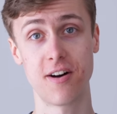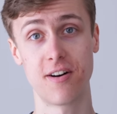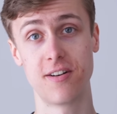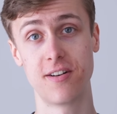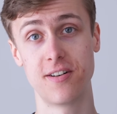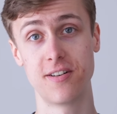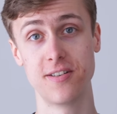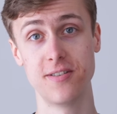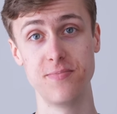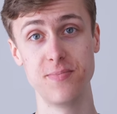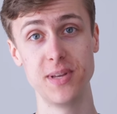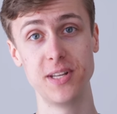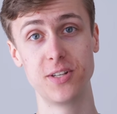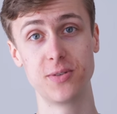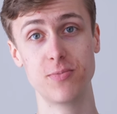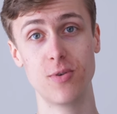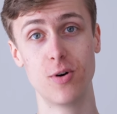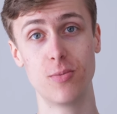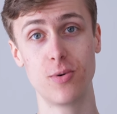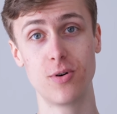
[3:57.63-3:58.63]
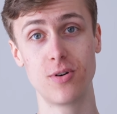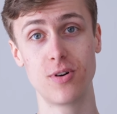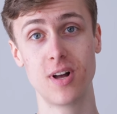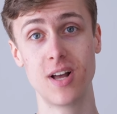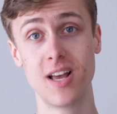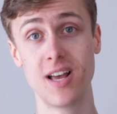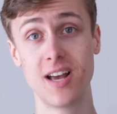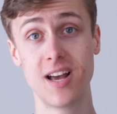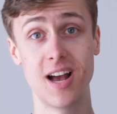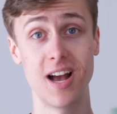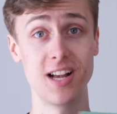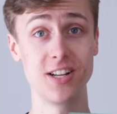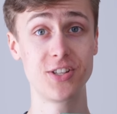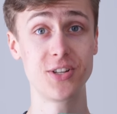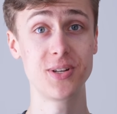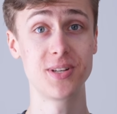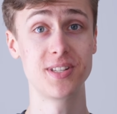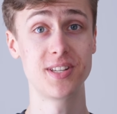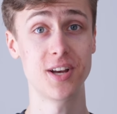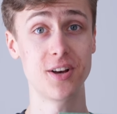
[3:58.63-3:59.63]
on Mint Mobile. As
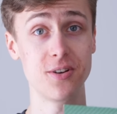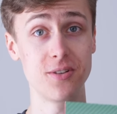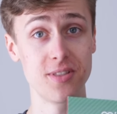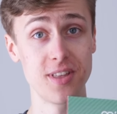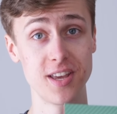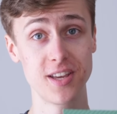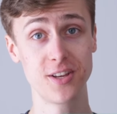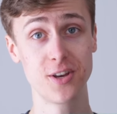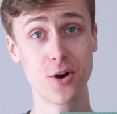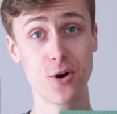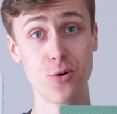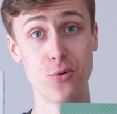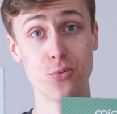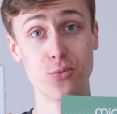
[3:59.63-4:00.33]
you can tell, they go